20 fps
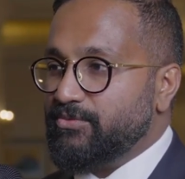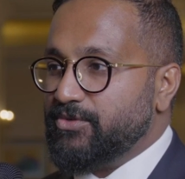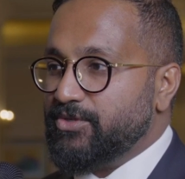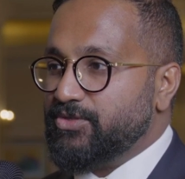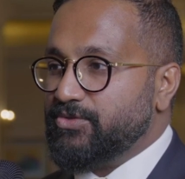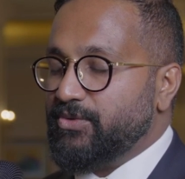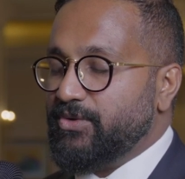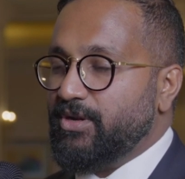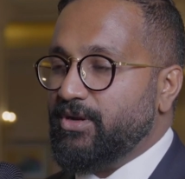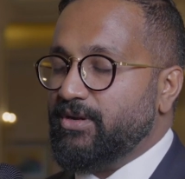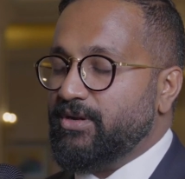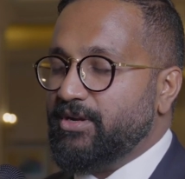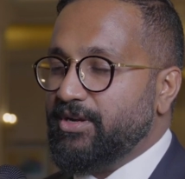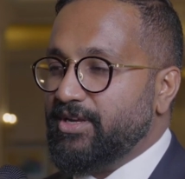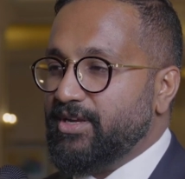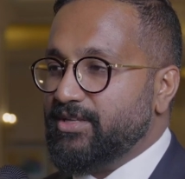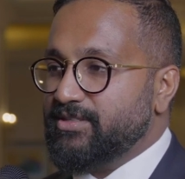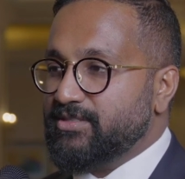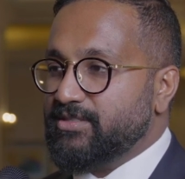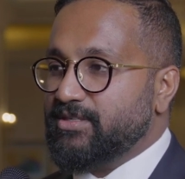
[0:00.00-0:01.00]
which we are
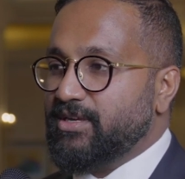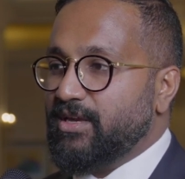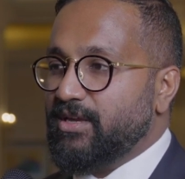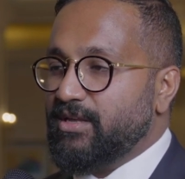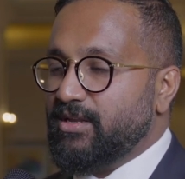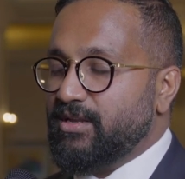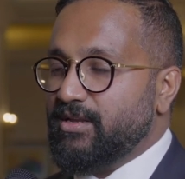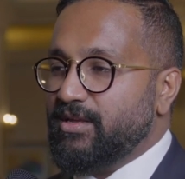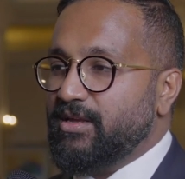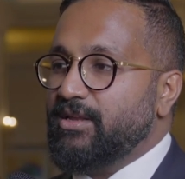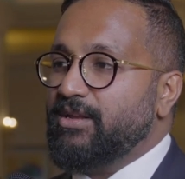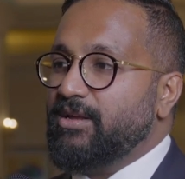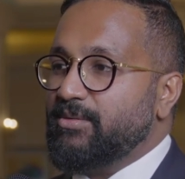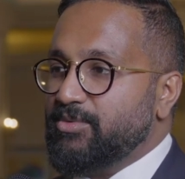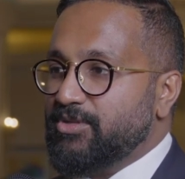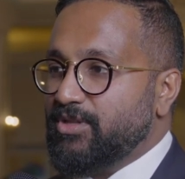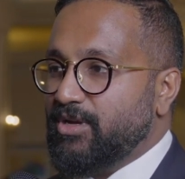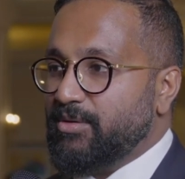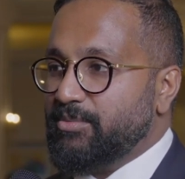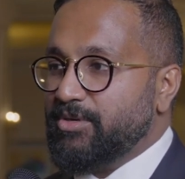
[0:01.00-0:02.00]
running at scale in
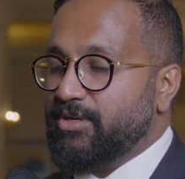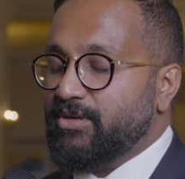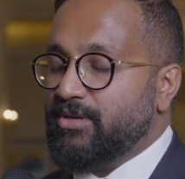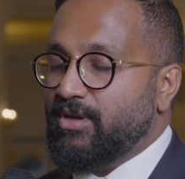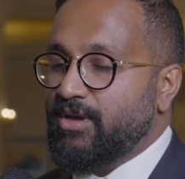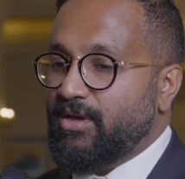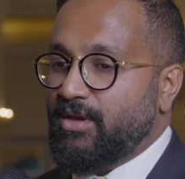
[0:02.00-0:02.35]
Abu Dhabi.